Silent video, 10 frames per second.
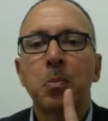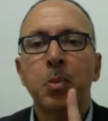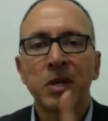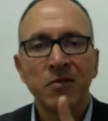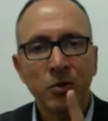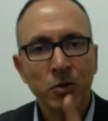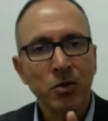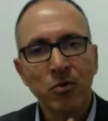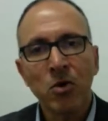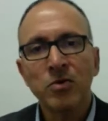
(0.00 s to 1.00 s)
but if you do the
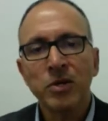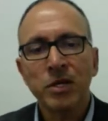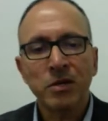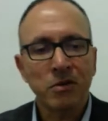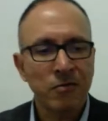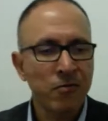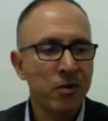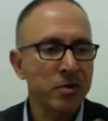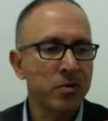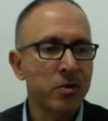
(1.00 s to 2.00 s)
wrong thing, if you
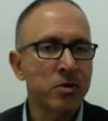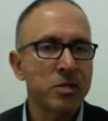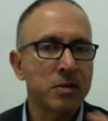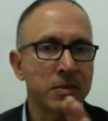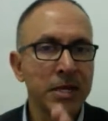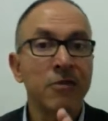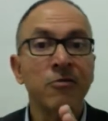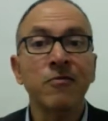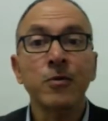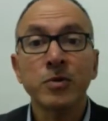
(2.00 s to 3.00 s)
follow the wrong step, they are
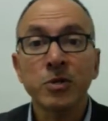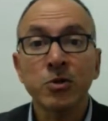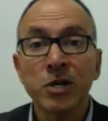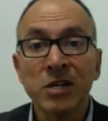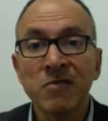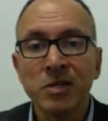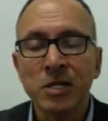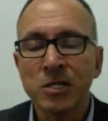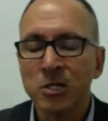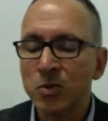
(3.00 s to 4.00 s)
refusing training
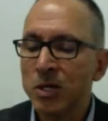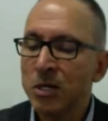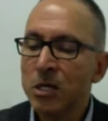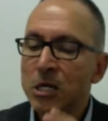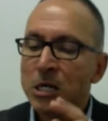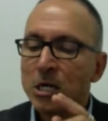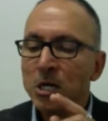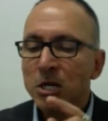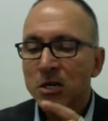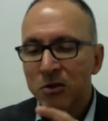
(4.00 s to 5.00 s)
visas as well.
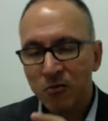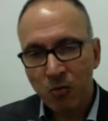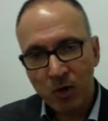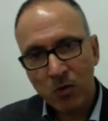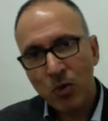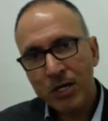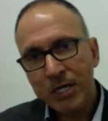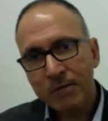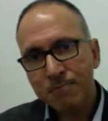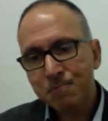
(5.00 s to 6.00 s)
You've worked 1
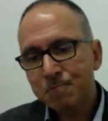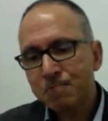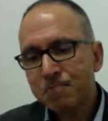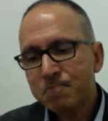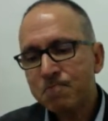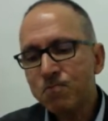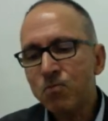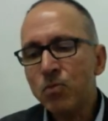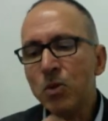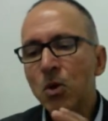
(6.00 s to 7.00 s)
year,
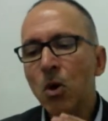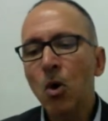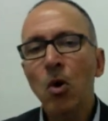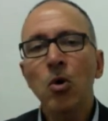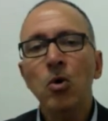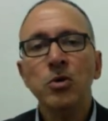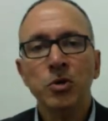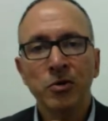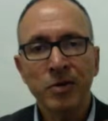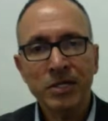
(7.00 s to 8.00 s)
or
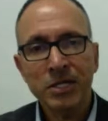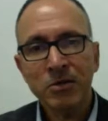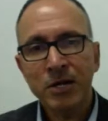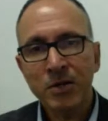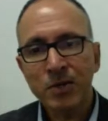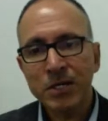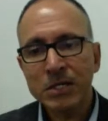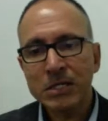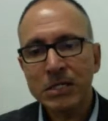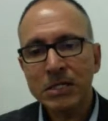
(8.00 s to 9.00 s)
you're a recent graduate,
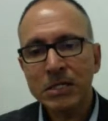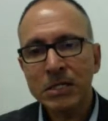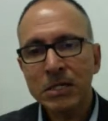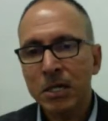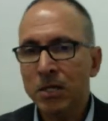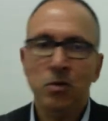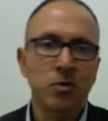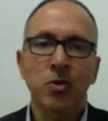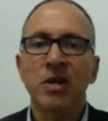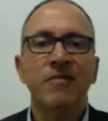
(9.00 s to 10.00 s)
and you
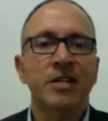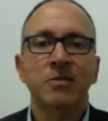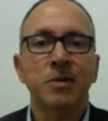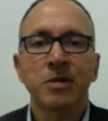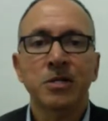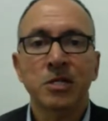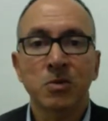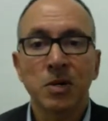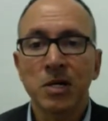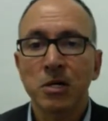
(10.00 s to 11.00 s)
don't have experience as
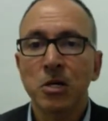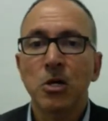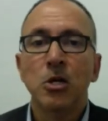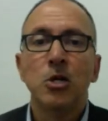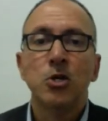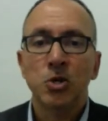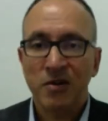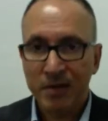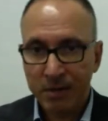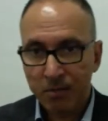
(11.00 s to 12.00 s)
well, you
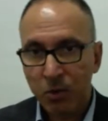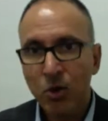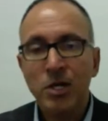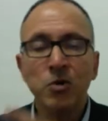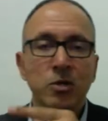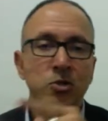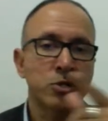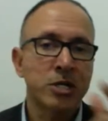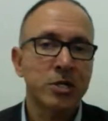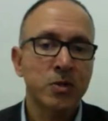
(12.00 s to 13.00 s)
have an employer who wants
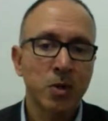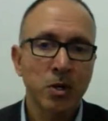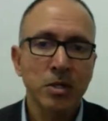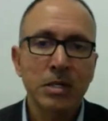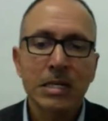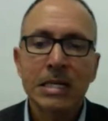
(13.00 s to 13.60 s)
to take you on,